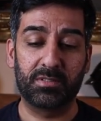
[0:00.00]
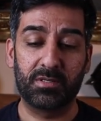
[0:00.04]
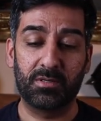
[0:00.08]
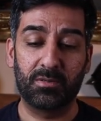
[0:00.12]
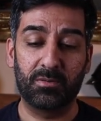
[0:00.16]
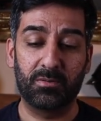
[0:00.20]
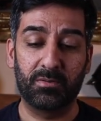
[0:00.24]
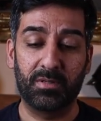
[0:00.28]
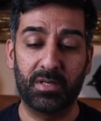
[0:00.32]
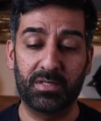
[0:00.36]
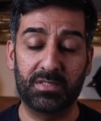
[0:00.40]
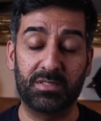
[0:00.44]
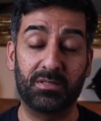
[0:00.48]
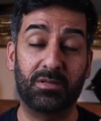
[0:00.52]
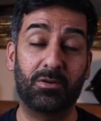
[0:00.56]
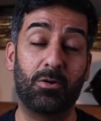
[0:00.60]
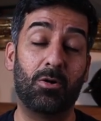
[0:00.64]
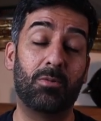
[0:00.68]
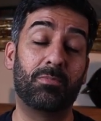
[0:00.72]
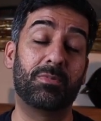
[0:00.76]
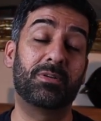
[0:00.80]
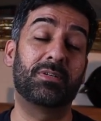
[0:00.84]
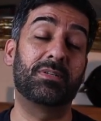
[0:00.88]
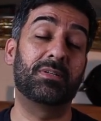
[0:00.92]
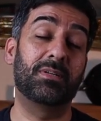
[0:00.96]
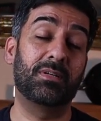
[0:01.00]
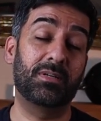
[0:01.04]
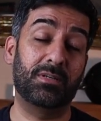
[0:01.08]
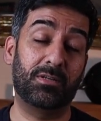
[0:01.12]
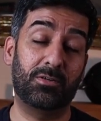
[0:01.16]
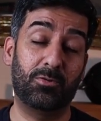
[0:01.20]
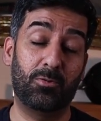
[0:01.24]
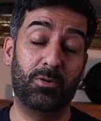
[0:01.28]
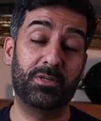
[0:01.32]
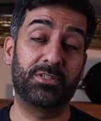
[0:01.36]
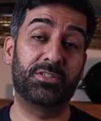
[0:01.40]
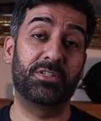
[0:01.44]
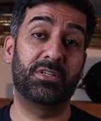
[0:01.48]
So that's a common uh,
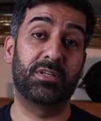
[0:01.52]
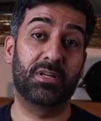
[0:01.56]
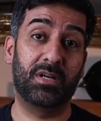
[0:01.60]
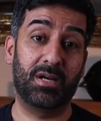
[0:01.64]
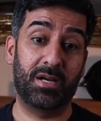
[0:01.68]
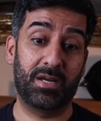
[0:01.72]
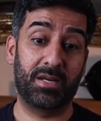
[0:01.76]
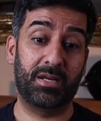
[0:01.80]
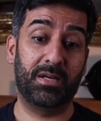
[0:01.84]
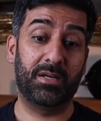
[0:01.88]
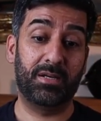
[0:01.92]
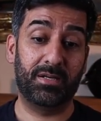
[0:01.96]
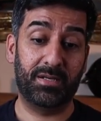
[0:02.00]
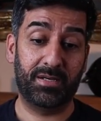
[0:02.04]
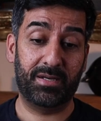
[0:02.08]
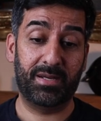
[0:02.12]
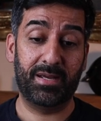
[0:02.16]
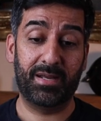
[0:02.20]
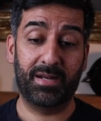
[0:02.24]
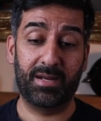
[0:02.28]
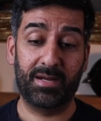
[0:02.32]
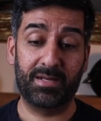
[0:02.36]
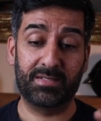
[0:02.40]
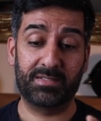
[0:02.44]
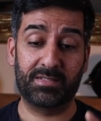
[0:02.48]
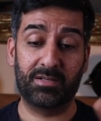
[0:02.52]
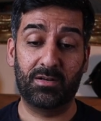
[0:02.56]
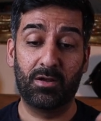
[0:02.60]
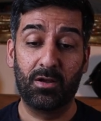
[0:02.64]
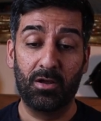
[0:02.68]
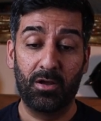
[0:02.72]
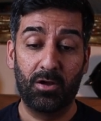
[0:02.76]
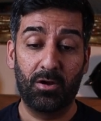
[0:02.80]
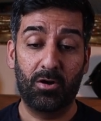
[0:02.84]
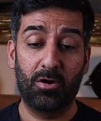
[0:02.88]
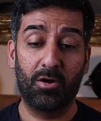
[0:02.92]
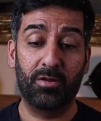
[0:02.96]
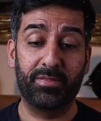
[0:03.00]
question I get asked
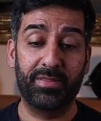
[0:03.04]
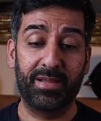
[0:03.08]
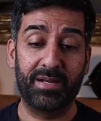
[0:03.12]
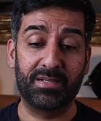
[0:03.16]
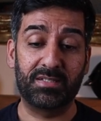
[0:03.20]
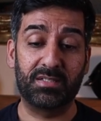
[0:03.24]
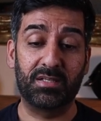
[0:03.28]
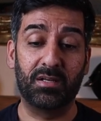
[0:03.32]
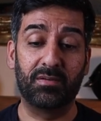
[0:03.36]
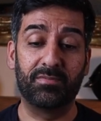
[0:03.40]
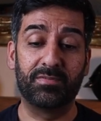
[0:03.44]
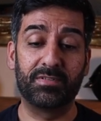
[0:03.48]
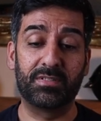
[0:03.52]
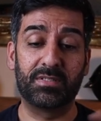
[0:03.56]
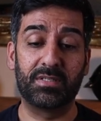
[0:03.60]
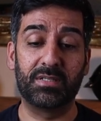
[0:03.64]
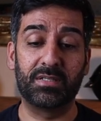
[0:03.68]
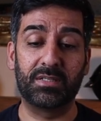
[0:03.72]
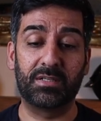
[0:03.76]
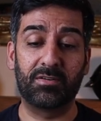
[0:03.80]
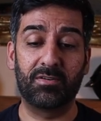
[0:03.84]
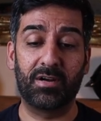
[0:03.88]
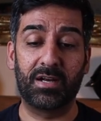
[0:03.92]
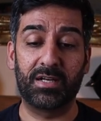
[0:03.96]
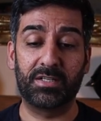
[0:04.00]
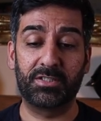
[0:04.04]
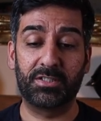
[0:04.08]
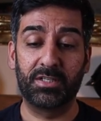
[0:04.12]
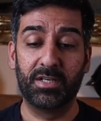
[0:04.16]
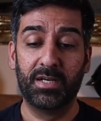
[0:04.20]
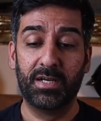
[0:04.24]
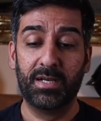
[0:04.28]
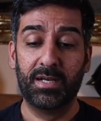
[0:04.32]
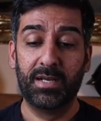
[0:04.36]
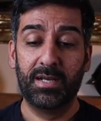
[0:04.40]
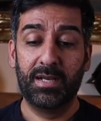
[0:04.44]
on that Silverstone crash.